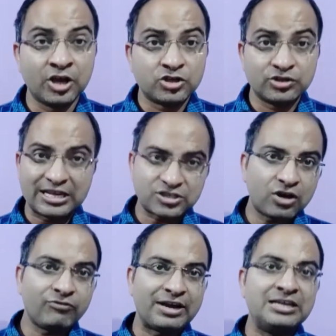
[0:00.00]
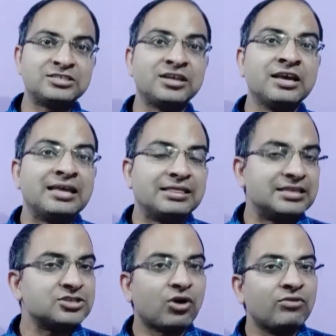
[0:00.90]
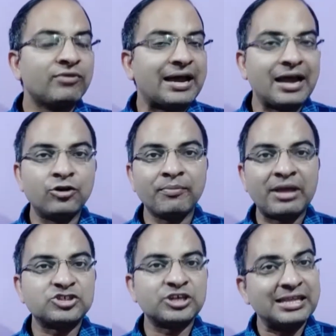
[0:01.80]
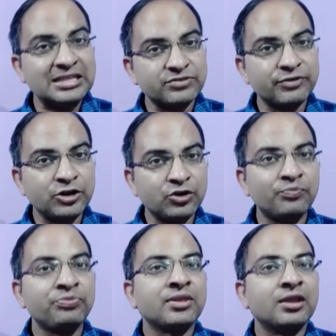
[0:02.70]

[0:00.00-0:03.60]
So that's all friends, this is all I have to mention in this video.